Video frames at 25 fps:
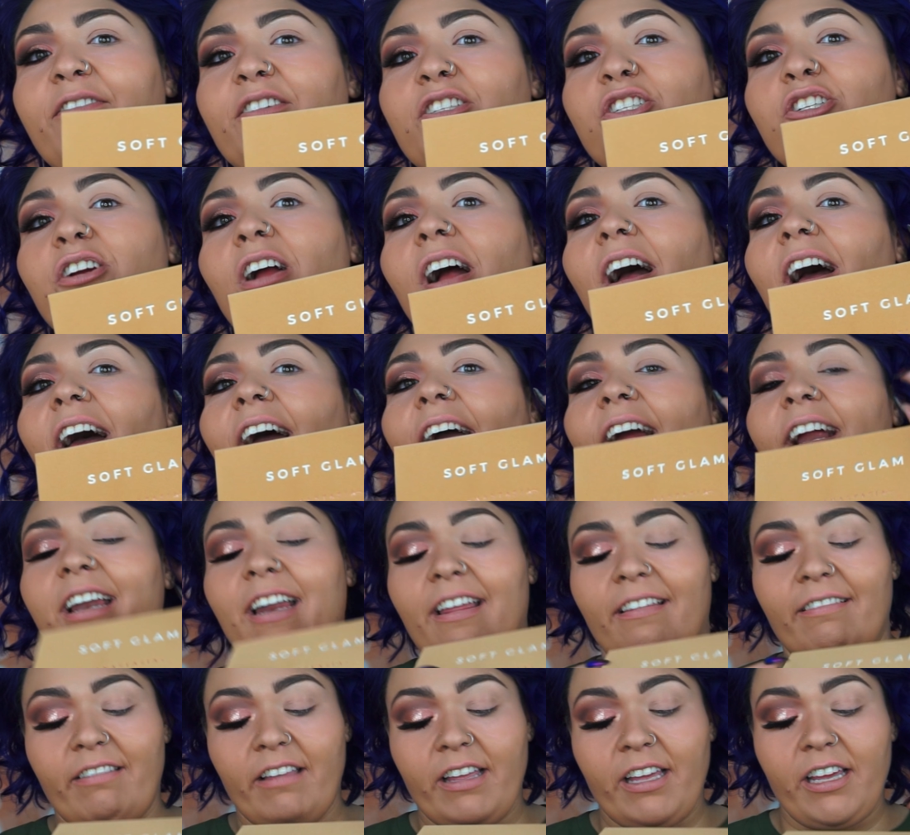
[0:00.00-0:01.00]
you tried
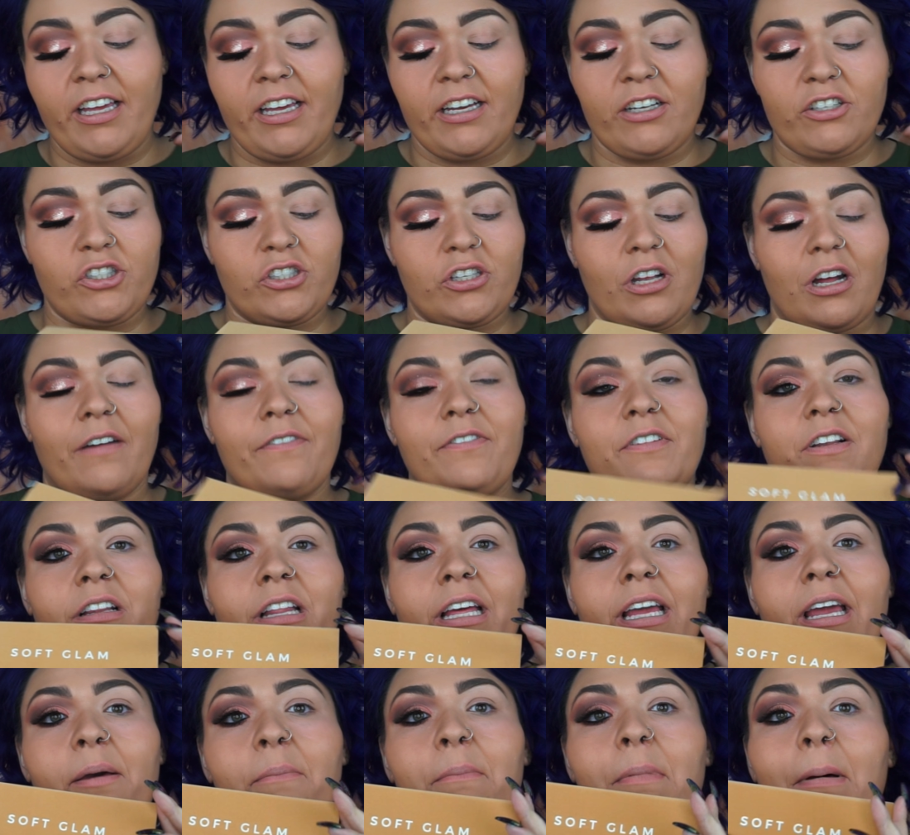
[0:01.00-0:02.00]
the Soft
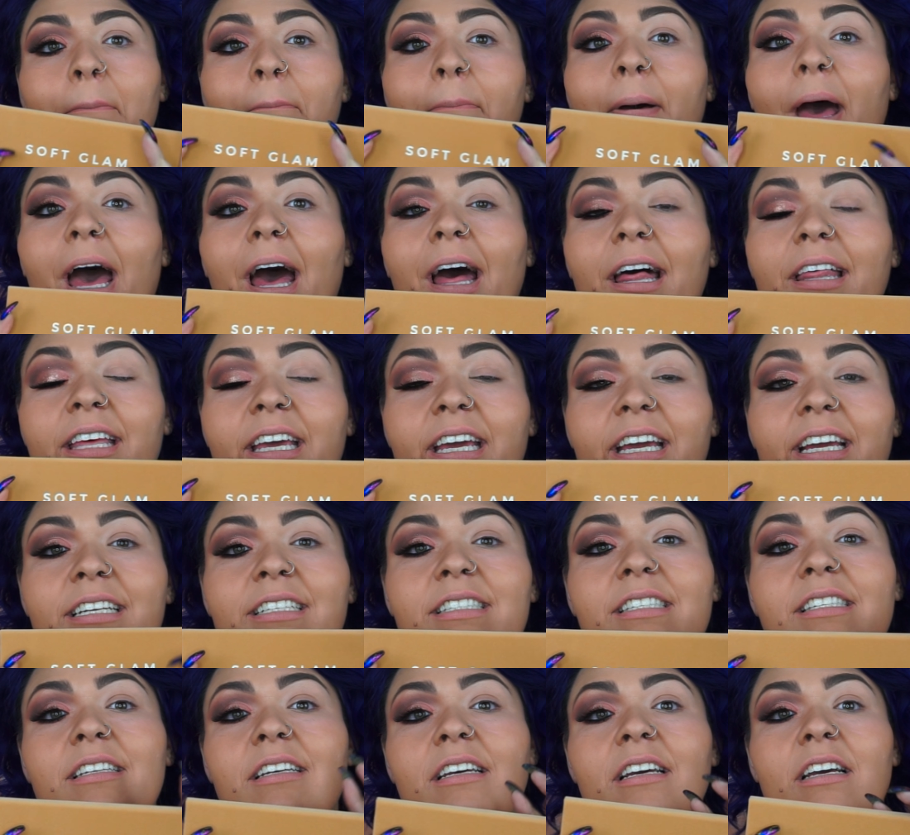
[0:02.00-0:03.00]
Glam palette?
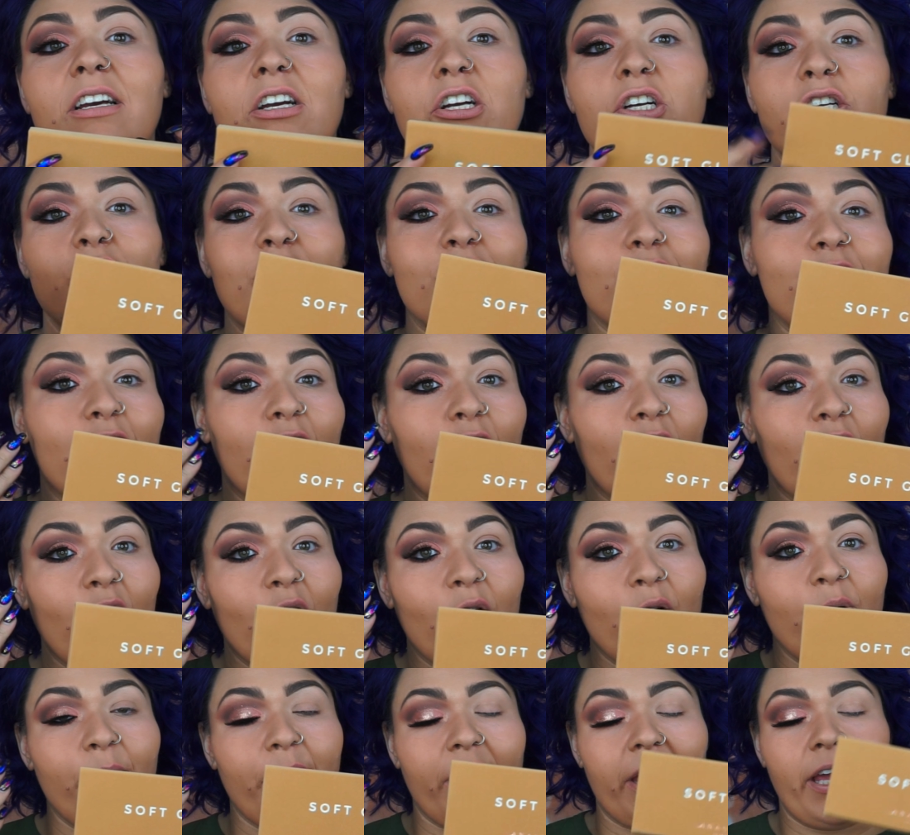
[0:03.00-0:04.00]

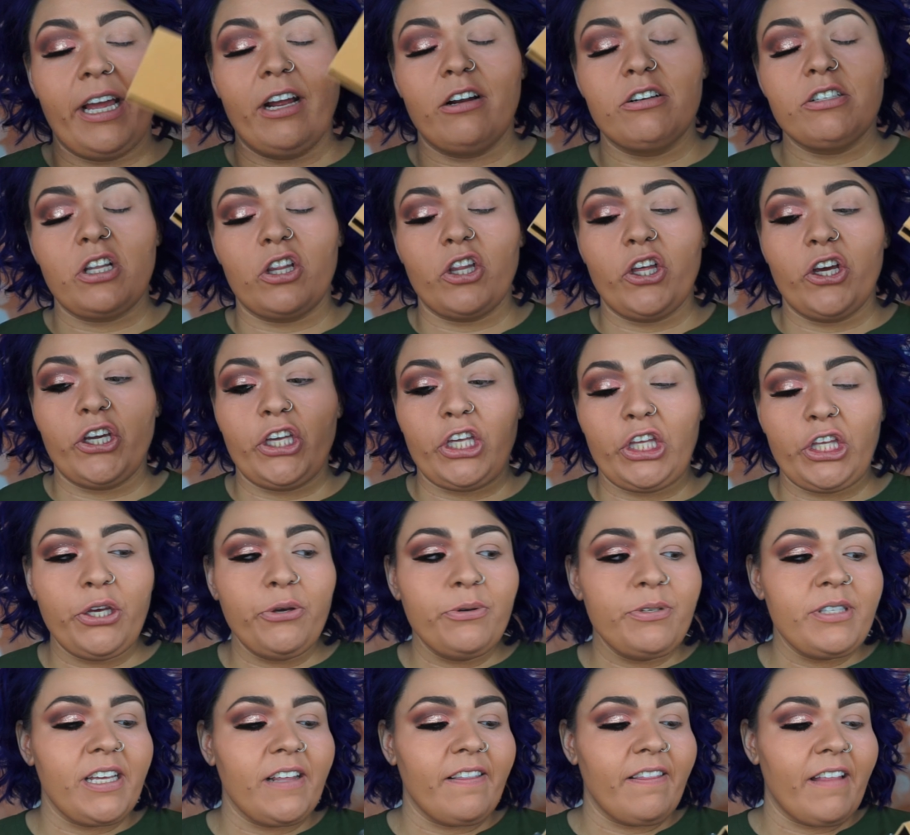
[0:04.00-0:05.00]
So here's a look
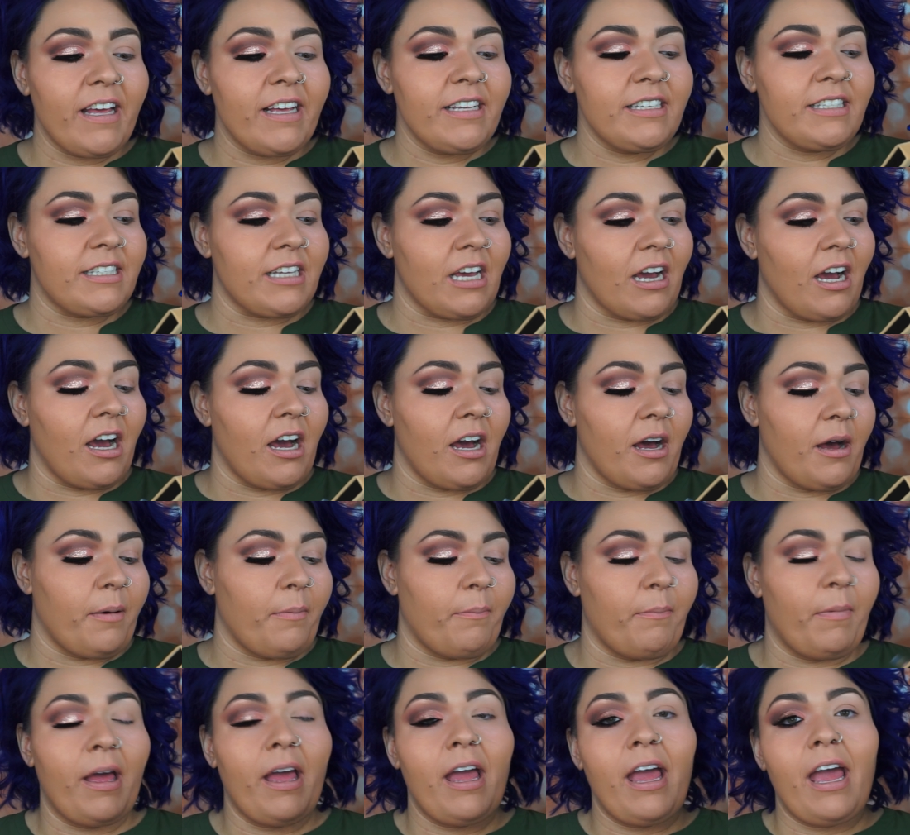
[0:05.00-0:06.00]
using this.
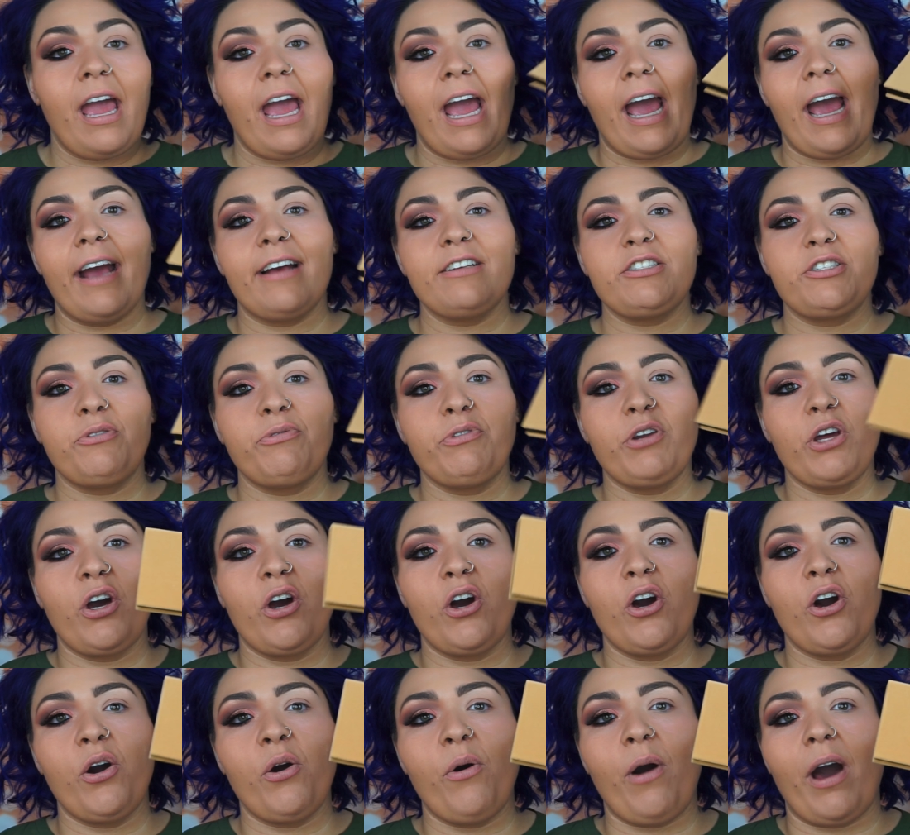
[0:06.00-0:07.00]
As you
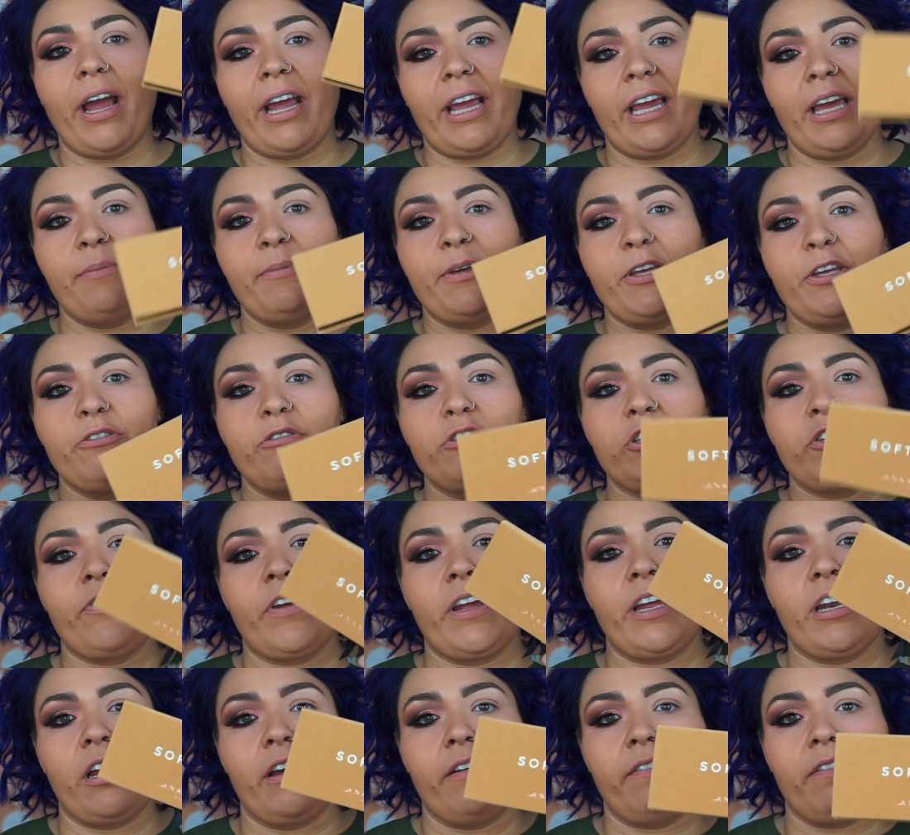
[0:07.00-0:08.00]
know, I am a huge
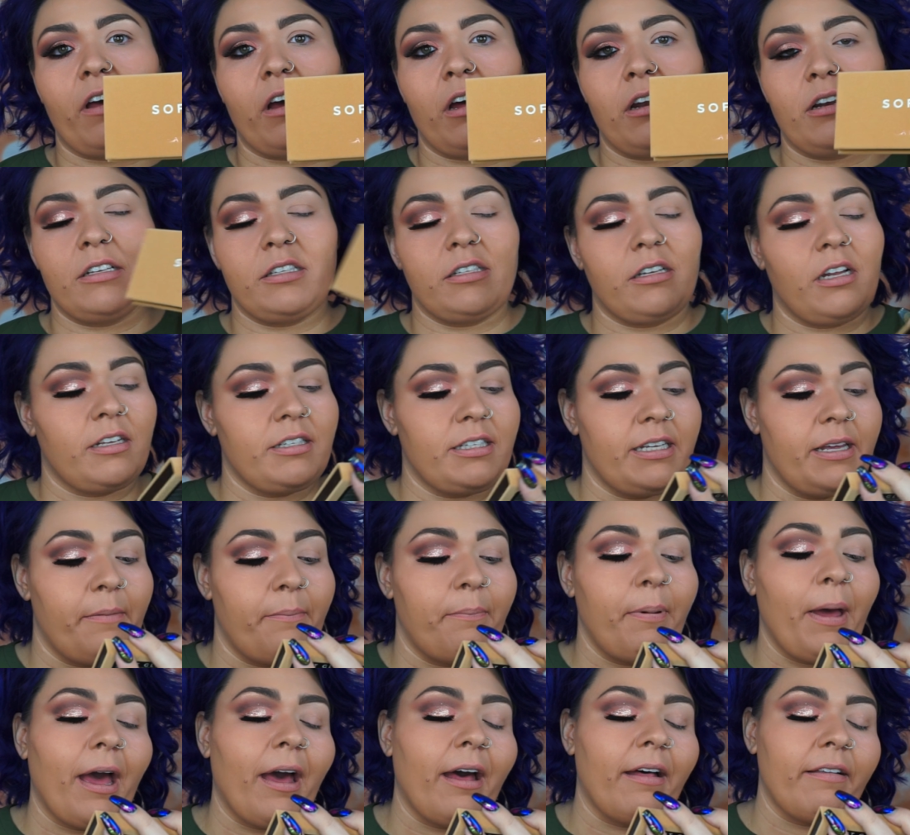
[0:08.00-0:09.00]
fan of the Anastasia
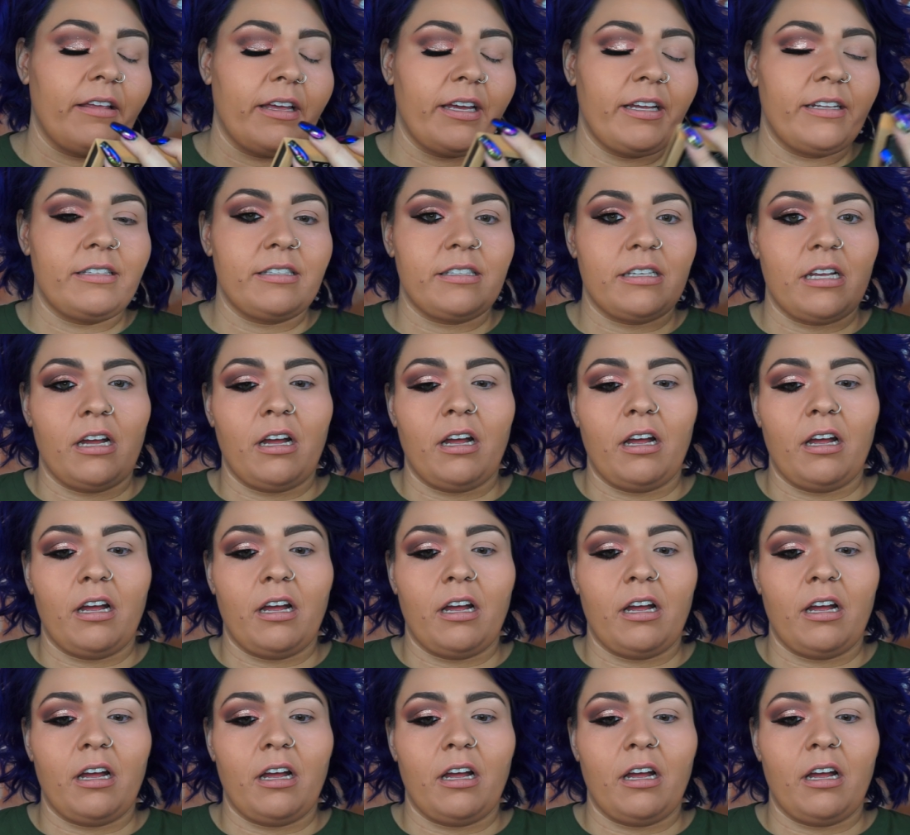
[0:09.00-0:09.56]
palettes.